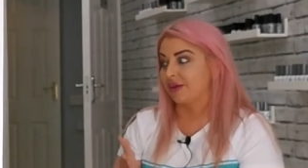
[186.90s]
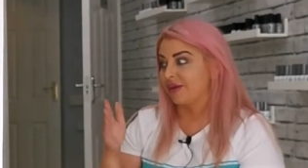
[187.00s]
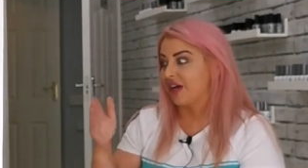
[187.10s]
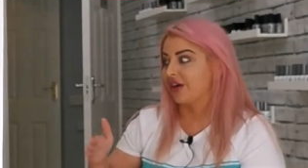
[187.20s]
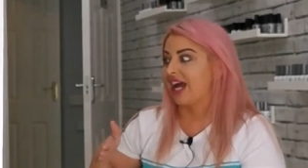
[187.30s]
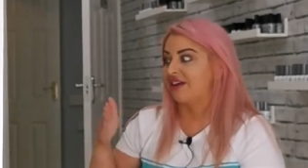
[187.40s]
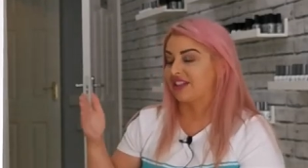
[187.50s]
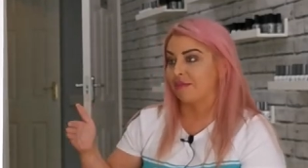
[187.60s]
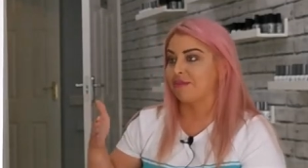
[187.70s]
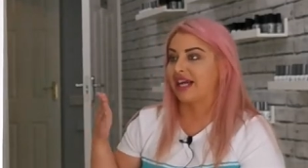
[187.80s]
So I'm not going to have
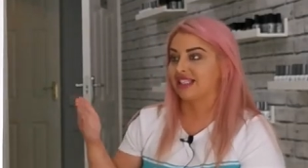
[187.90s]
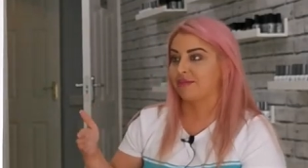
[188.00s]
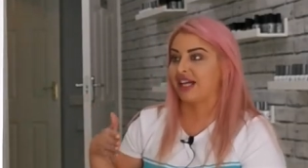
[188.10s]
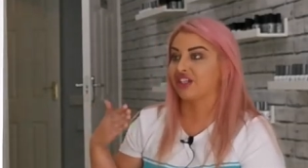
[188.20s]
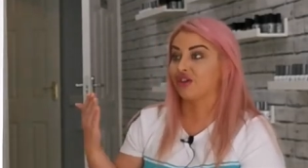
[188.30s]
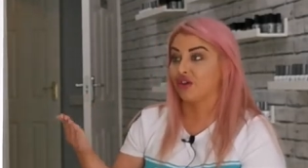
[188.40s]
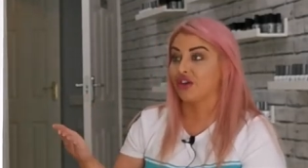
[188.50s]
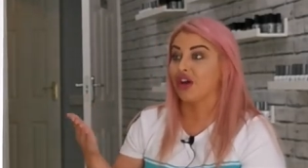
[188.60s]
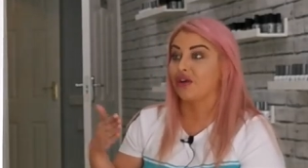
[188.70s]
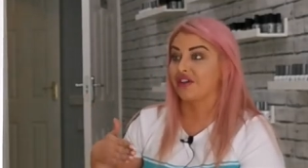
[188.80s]
that back-to-back
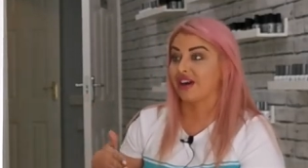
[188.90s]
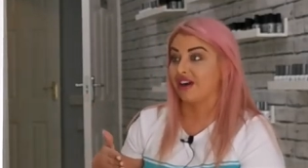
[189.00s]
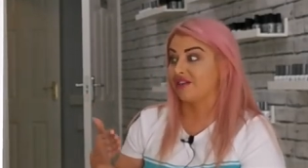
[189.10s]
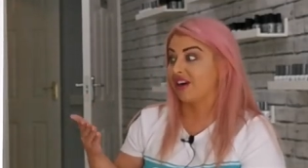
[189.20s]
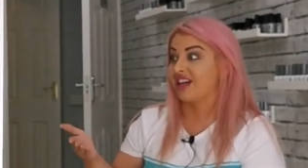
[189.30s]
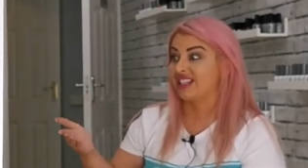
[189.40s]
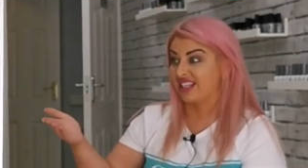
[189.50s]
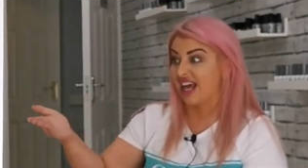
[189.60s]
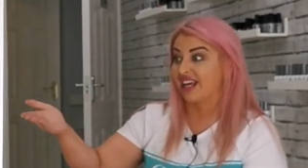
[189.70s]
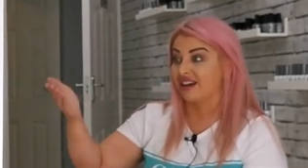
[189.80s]
turnover of
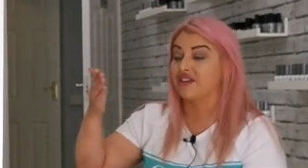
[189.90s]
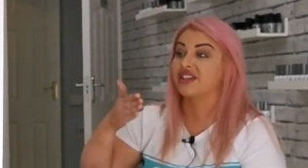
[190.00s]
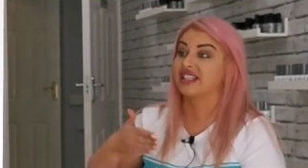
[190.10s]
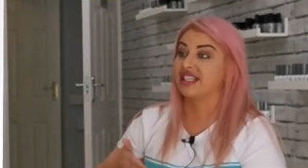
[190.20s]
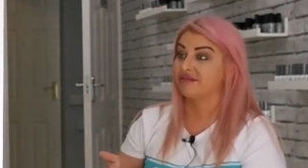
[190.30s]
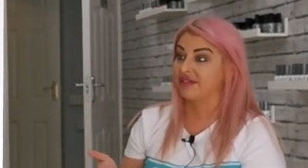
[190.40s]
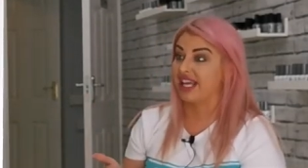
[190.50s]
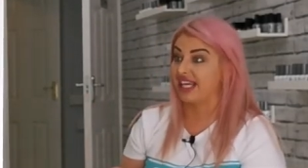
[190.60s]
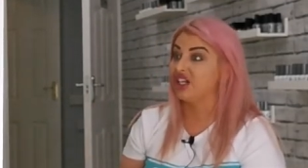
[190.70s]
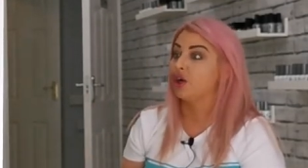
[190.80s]
clients and obviously
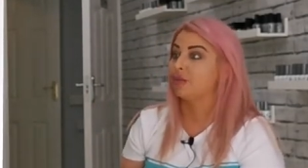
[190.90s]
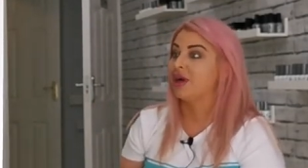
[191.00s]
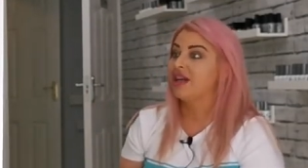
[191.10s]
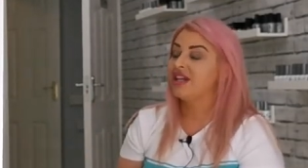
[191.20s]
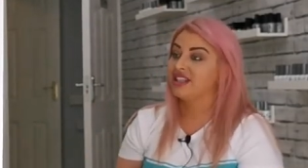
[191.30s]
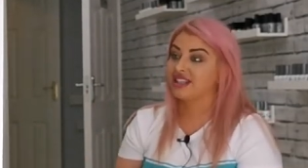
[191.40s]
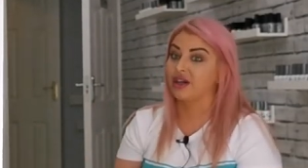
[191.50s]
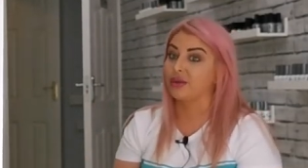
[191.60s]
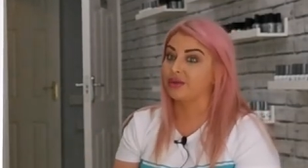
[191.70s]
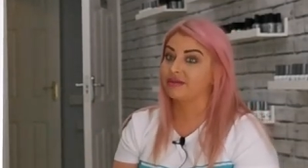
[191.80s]
income. Right.
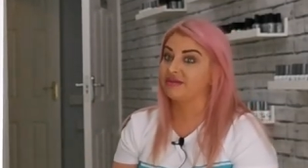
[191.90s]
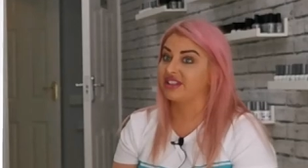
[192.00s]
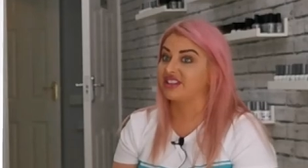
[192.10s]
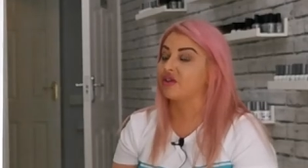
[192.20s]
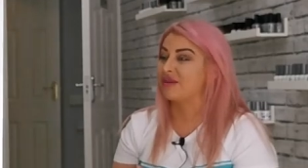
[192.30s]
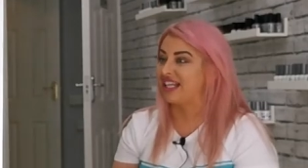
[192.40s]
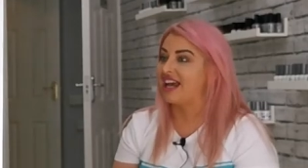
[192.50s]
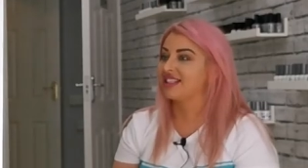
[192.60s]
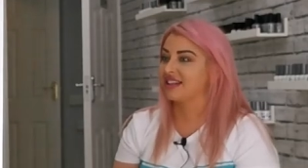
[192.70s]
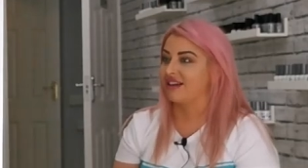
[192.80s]
So there's going to be less